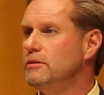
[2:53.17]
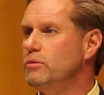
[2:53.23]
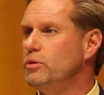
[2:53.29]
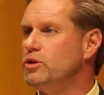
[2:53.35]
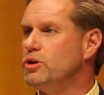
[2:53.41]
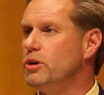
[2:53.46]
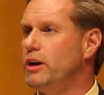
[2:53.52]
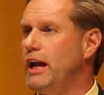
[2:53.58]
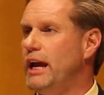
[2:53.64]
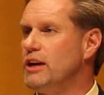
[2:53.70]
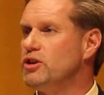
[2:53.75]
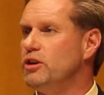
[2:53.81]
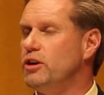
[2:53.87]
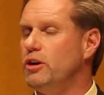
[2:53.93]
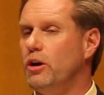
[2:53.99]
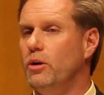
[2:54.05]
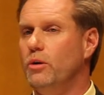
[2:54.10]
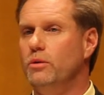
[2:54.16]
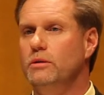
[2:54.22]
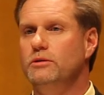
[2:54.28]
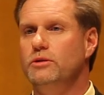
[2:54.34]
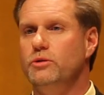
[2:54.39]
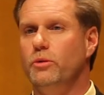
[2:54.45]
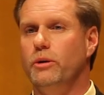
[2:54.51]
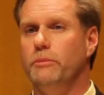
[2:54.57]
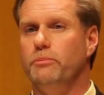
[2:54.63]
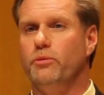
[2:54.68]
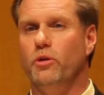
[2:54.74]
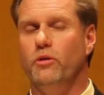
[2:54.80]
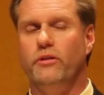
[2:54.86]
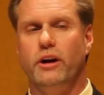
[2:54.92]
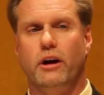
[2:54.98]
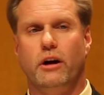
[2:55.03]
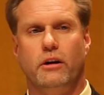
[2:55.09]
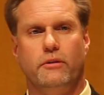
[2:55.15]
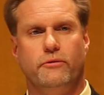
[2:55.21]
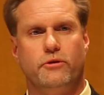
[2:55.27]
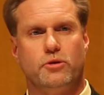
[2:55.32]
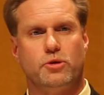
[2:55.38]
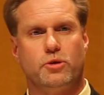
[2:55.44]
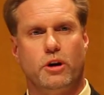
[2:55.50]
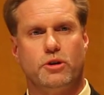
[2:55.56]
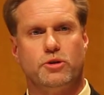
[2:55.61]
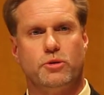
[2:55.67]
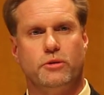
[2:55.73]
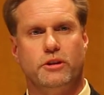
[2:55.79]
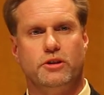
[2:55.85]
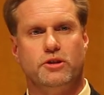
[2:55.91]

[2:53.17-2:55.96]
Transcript: which could actually go to improving our infrastructure in